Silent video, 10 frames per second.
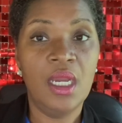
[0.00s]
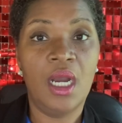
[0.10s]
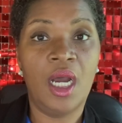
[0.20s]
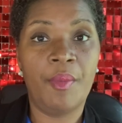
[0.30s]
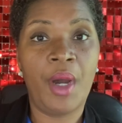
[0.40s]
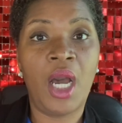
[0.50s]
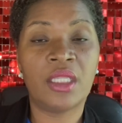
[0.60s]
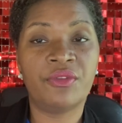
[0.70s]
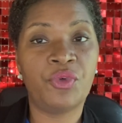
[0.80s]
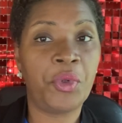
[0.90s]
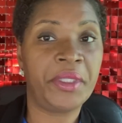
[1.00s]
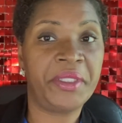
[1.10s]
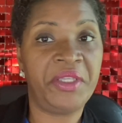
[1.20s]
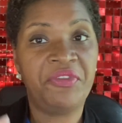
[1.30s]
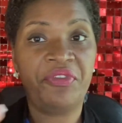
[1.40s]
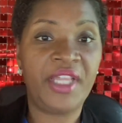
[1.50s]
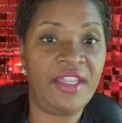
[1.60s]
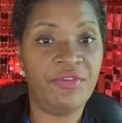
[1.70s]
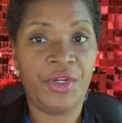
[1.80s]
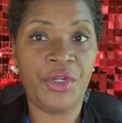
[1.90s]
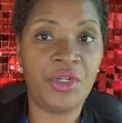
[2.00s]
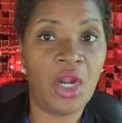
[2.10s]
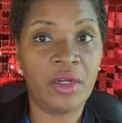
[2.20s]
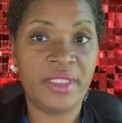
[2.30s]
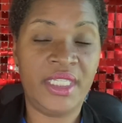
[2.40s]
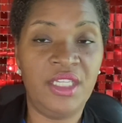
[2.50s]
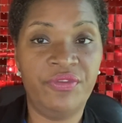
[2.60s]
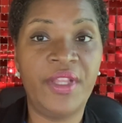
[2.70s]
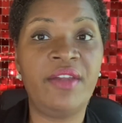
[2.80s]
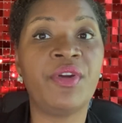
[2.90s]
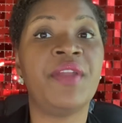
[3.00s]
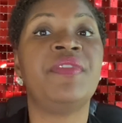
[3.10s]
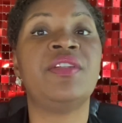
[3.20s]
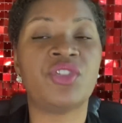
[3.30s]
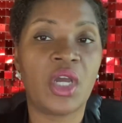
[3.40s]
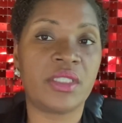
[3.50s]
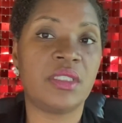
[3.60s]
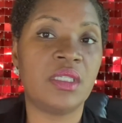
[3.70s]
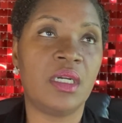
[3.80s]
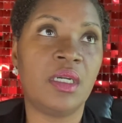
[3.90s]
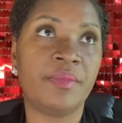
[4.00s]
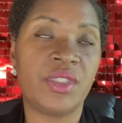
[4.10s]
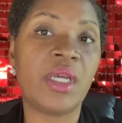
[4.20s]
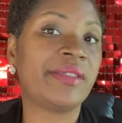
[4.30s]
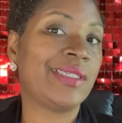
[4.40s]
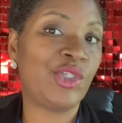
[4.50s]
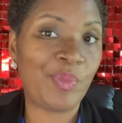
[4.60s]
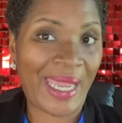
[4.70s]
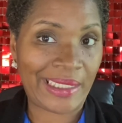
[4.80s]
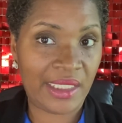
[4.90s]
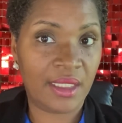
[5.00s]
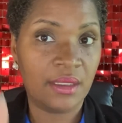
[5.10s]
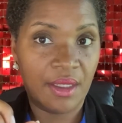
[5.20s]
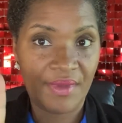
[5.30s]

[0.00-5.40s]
um, olive oily flavor, garlicky flavor, and then toss the um, sausage back in.